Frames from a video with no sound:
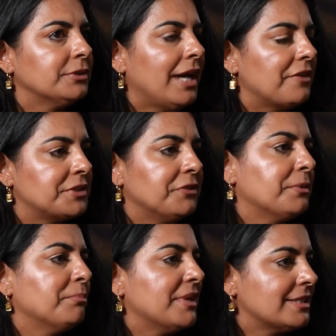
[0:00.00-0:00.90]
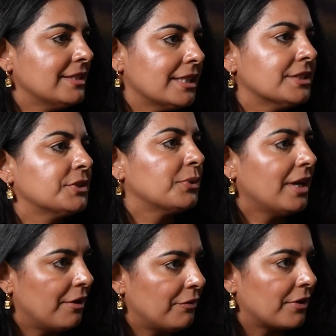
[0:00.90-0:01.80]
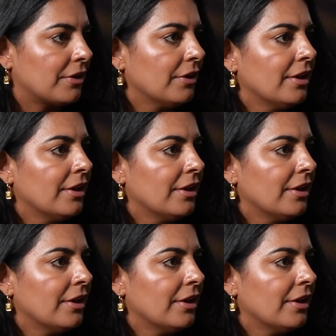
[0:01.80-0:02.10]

to have different businesses to cover